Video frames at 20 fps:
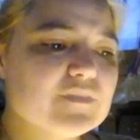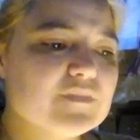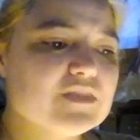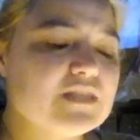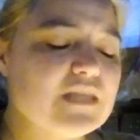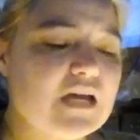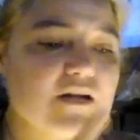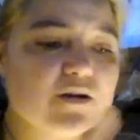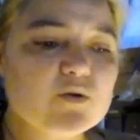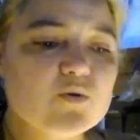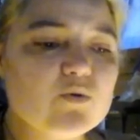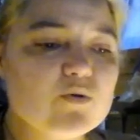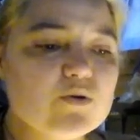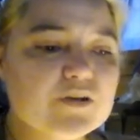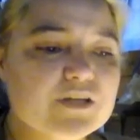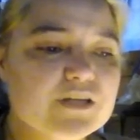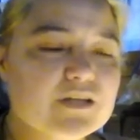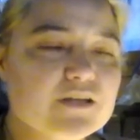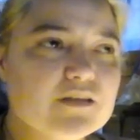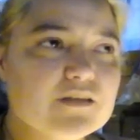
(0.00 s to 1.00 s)
That
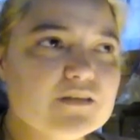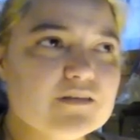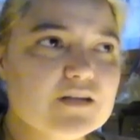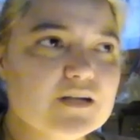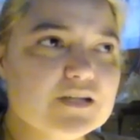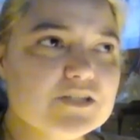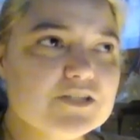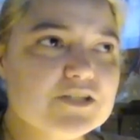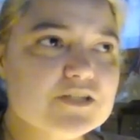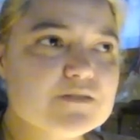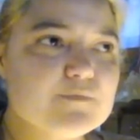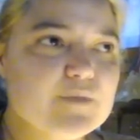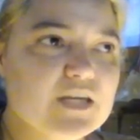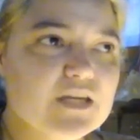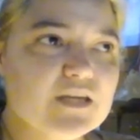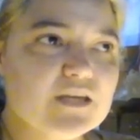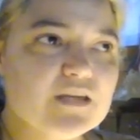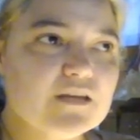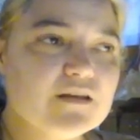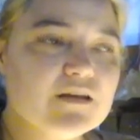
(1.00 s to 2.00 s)
corky that I just
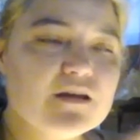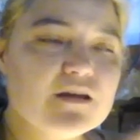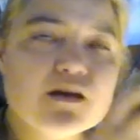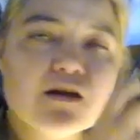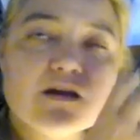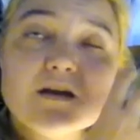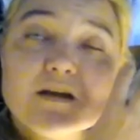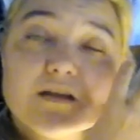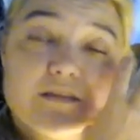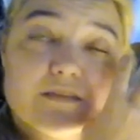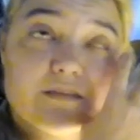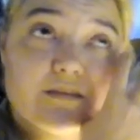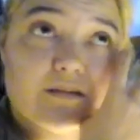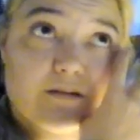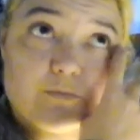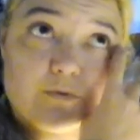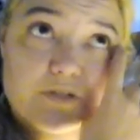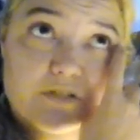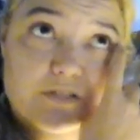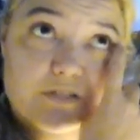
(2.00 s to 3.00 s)
made,
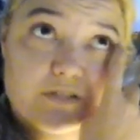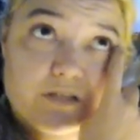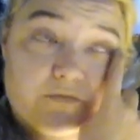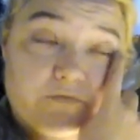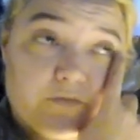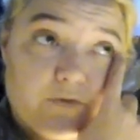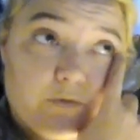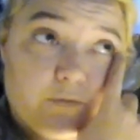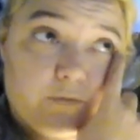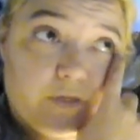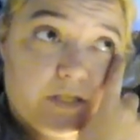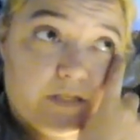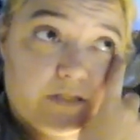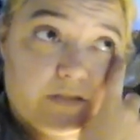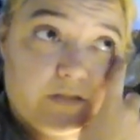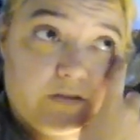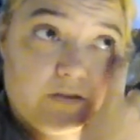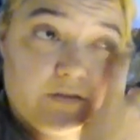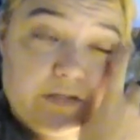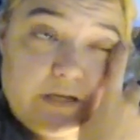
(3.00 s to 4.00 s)
there was a few things on